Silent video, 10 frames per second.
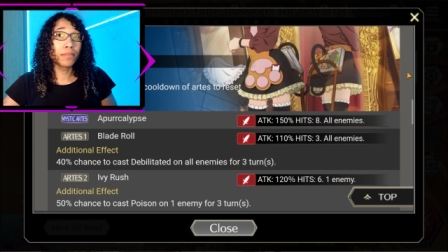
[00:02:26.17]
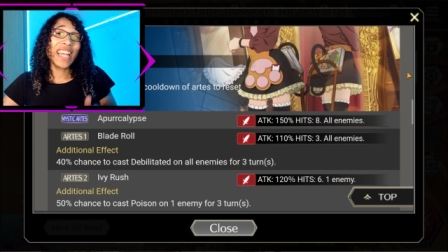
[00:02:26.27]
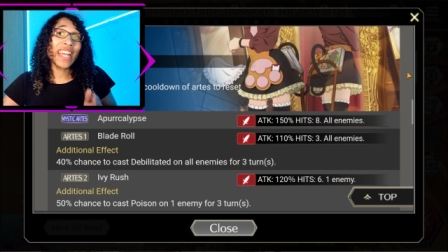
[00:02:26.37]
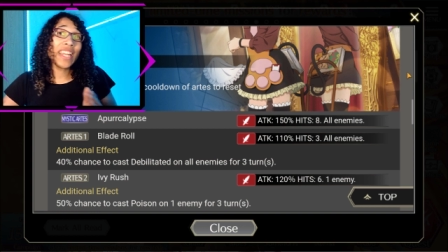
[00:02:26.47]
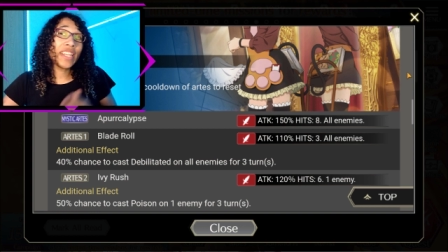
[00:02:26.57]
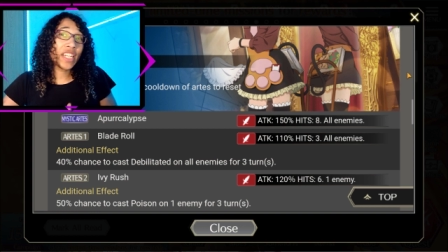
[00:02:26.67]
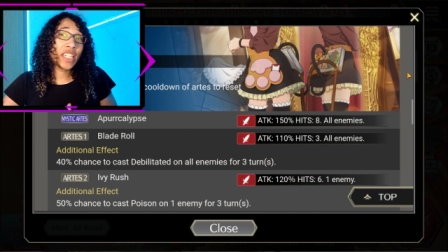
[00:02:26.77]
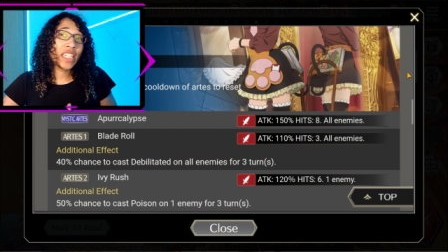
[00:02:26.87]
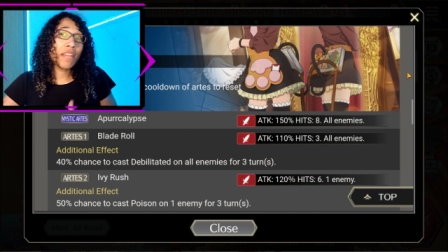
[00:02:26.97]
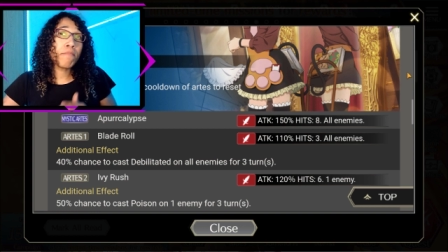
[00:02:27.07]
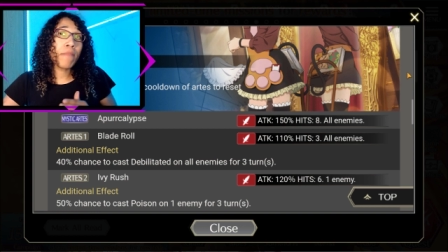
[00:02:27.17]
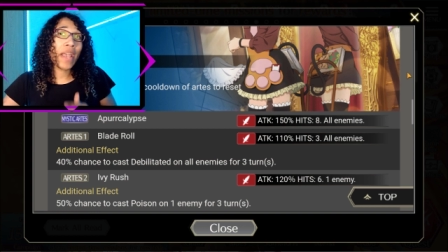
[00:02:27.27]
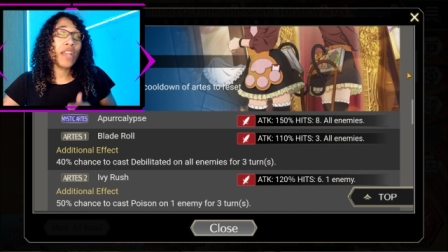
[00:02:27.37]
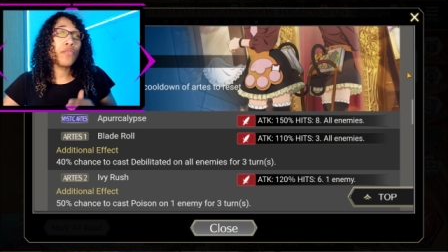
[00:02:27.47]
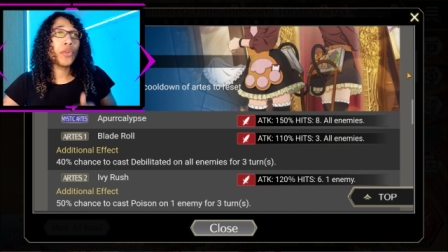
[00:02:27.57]
In addition,
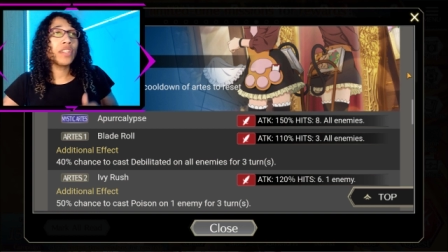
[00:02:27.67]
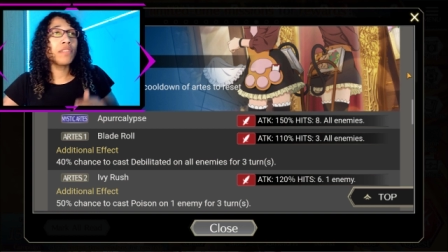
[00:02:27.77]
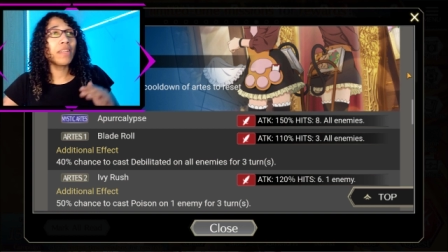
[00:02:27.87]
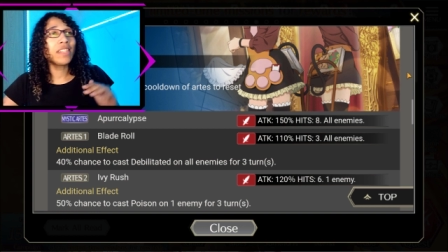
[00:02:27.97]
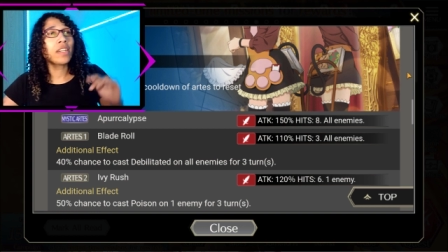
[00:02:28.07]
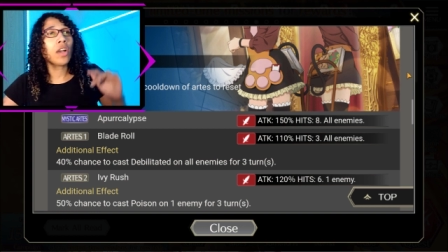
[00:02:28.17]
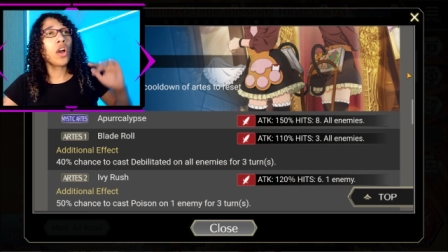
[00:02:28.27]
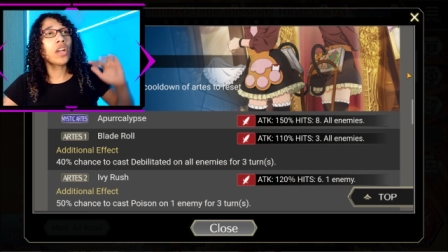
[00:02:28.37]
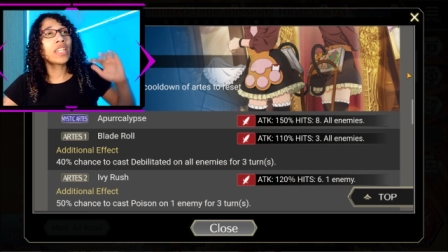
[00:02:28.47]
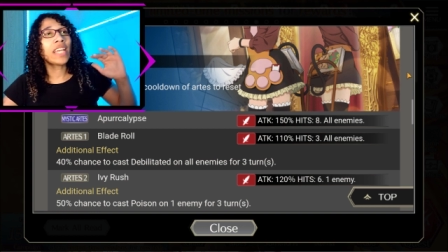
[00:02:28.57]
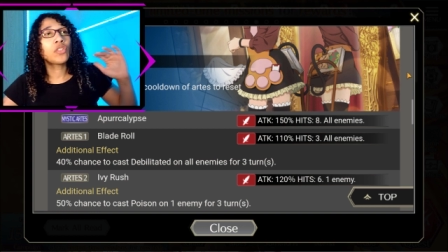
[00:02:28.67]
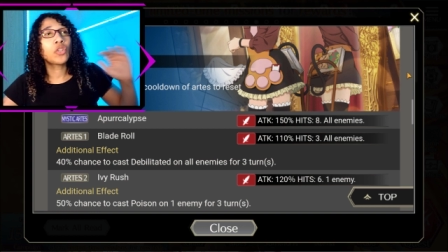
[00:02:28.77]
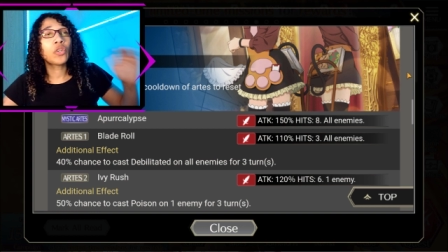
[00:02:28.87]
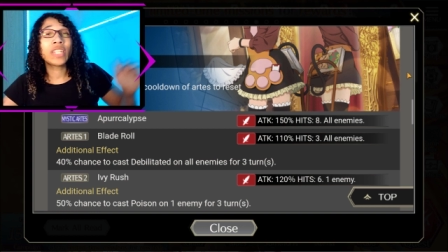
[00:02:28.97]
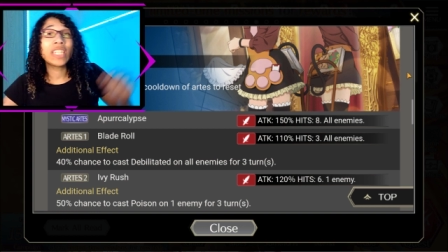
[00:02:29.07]
Maidrita's Mystic Art takes
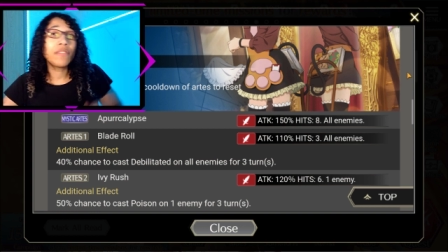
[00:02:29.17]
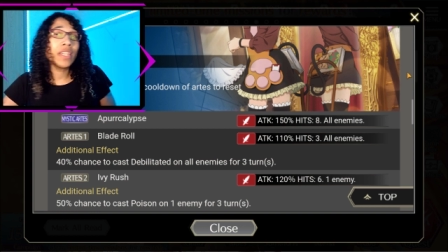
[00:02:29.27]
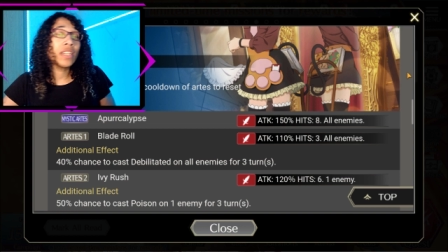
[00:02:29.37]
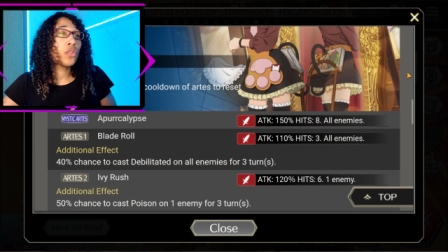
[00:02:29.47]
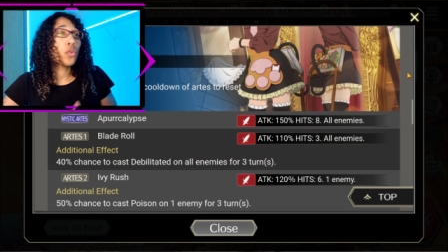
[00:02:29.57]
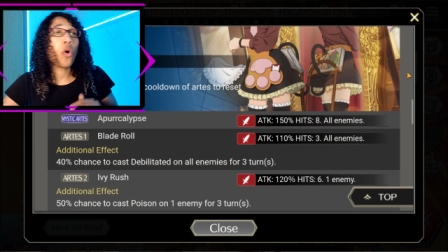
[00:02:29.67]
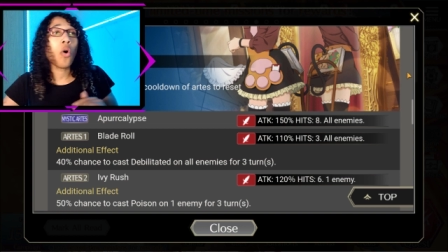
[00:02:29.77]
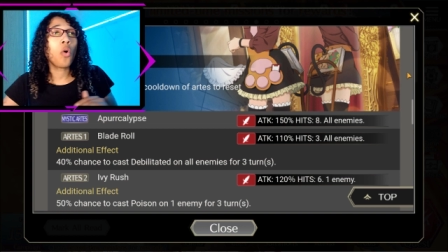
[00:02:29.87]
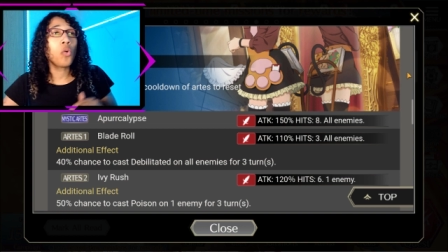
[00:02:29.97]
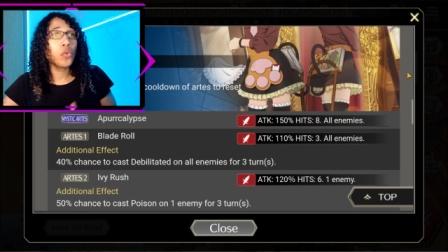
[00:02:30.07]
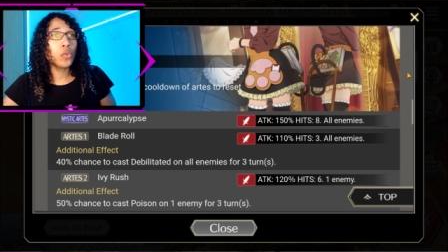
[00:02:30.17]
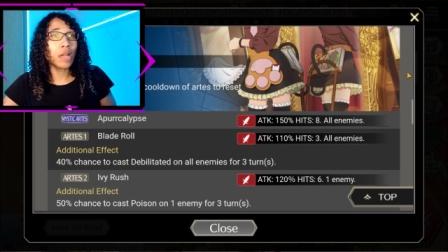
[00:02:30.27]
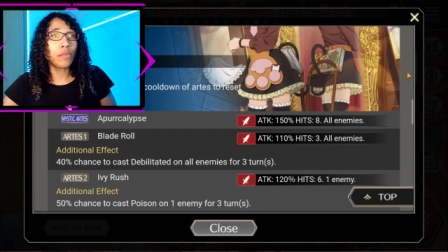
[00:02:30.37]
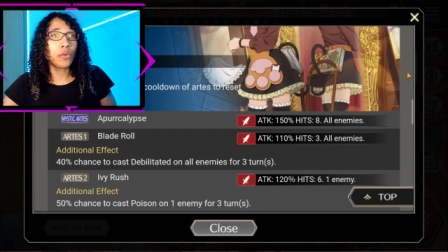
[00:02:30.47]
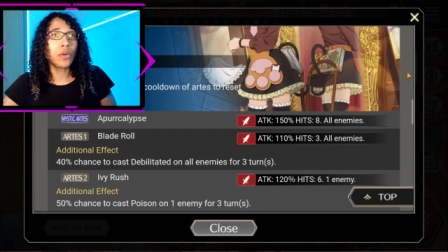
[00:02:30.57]
her cleaving to a whole new
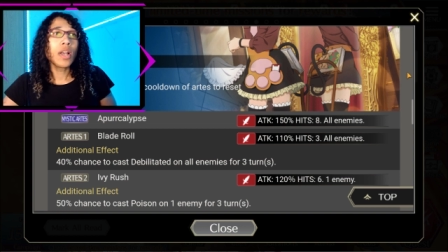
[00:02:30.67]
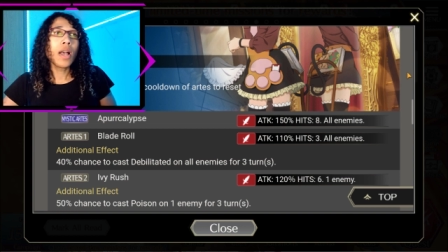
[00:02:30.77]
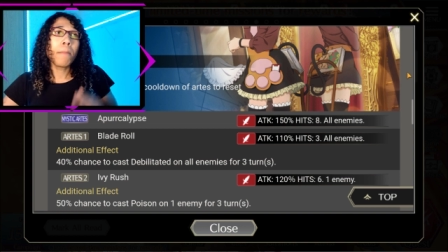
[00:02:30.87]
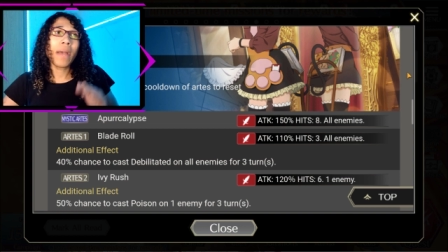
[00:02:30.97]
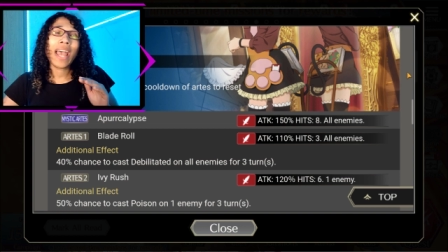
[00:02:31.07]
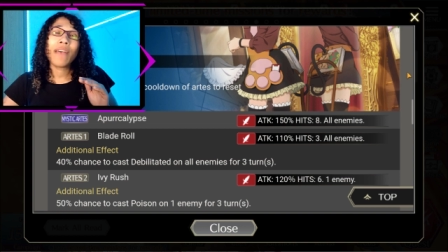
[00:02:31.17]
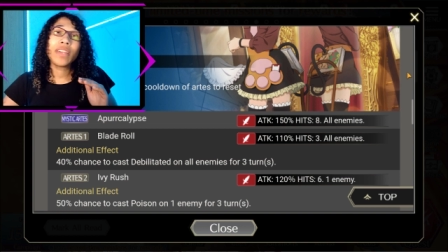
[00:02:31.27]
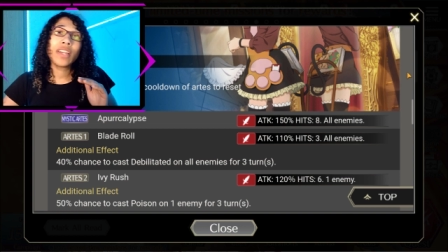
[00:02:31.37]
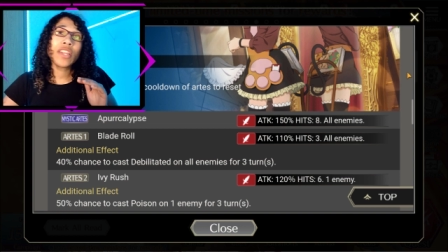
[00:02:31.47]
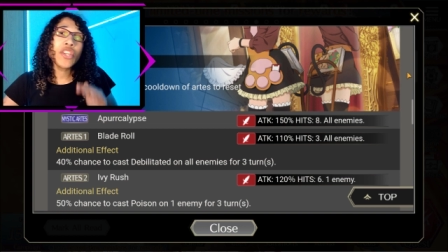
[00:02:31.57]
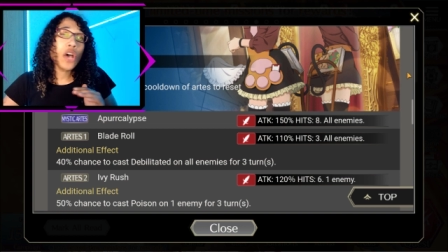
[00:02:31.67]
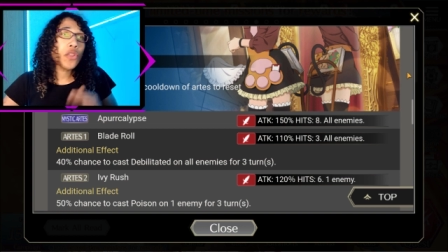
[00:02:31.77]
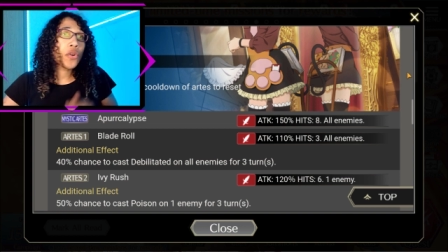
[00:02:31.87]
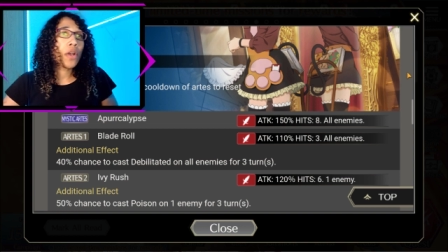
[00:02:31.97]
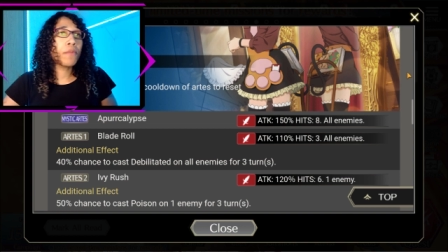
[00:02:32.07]
level by having
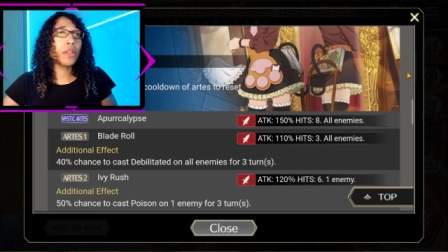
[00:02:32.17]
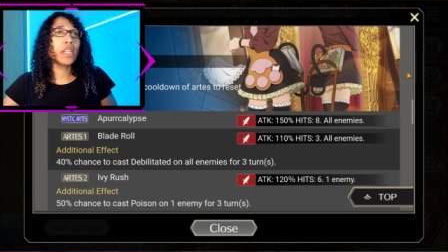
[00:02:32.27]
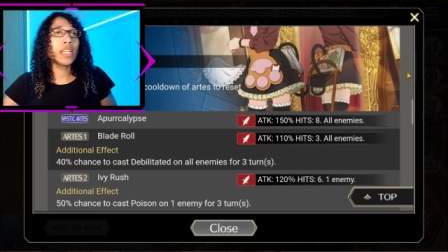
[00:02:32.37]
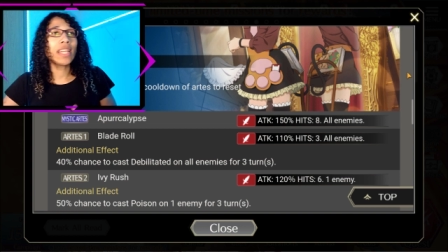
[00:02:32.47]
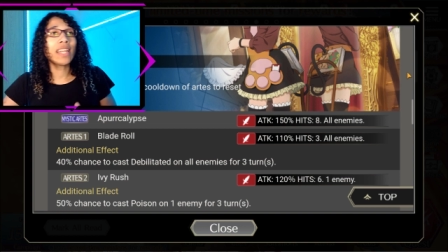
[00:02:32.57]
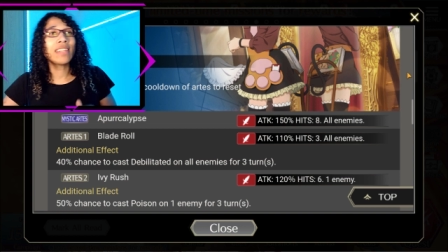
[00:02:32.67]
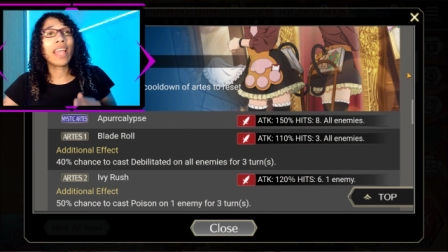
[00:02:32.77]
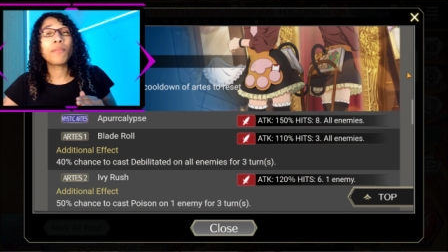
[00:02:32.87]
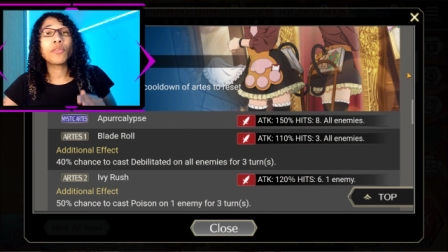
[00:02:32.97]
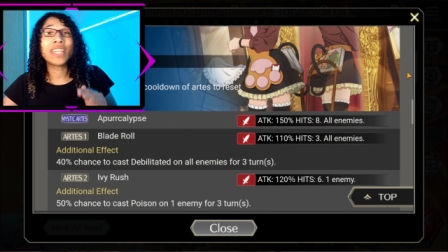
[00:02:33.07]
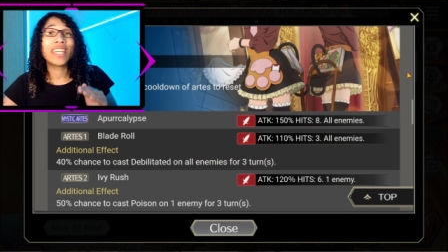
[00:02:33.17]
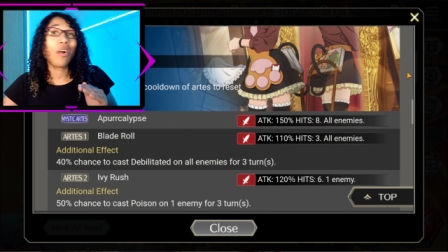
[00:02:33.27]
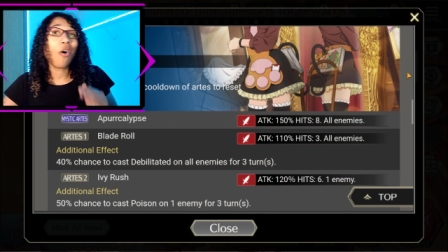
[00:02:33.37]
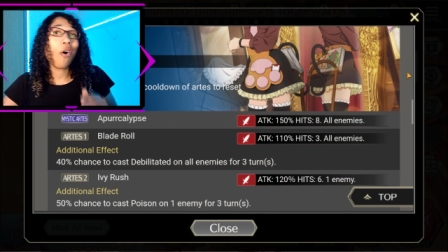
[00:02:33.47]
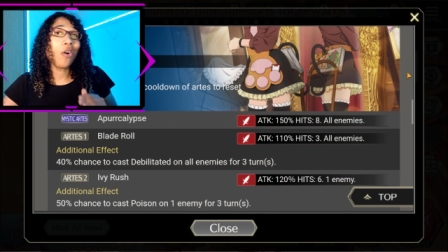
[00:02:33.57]
another ability that is able to
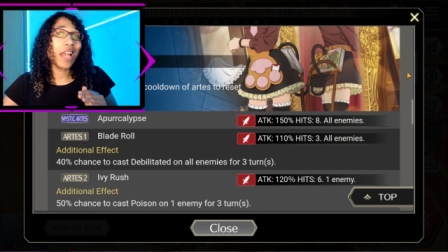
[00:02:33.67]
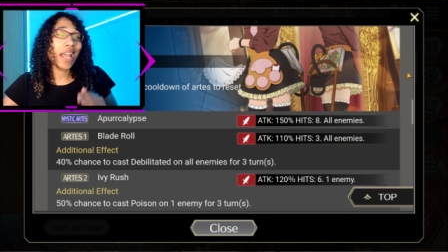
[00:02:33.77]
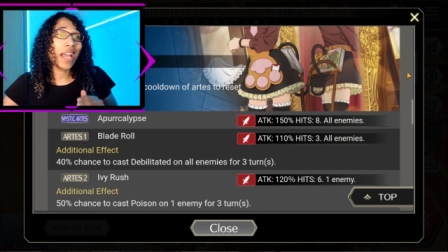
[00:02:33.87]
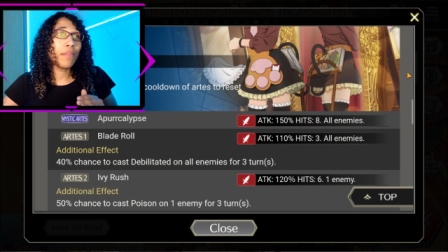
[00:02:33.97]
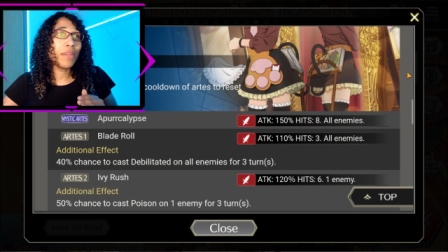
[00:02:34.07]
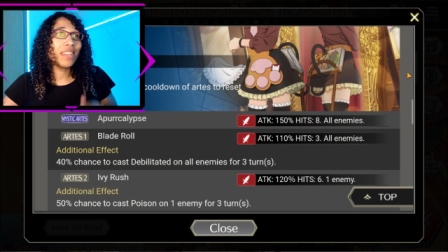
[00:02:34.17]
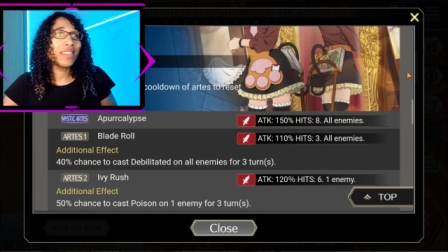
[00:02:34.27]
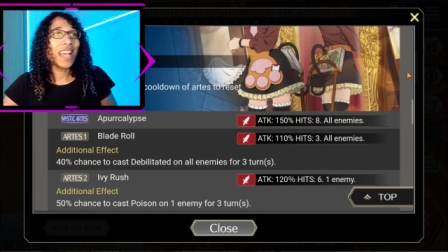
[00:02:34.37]
hit all enemies